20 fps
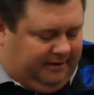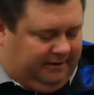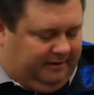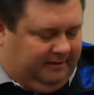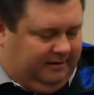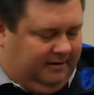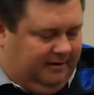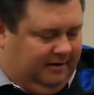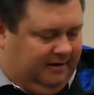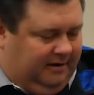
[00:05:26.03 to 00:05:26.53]
and
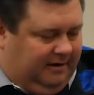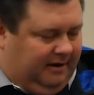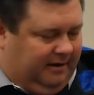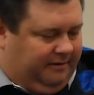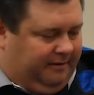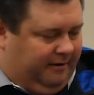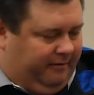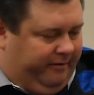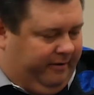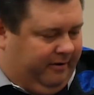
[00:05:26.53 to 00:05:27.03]
I
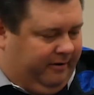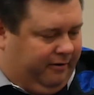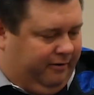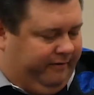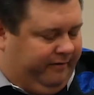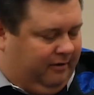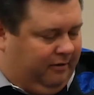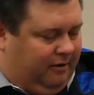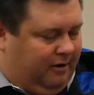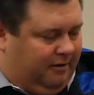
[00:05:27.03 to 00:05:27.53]
thought we were
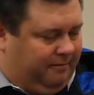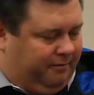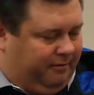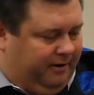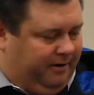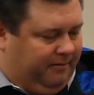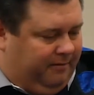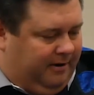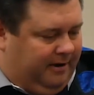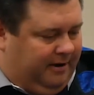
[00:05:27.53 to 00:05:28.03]
grooving along
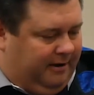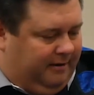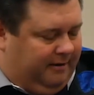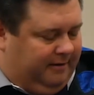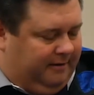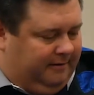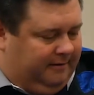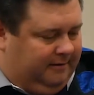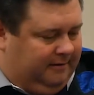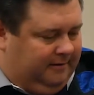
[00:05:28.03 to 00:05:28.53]
pretty well.
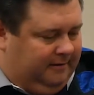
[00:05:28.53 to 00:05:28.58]
And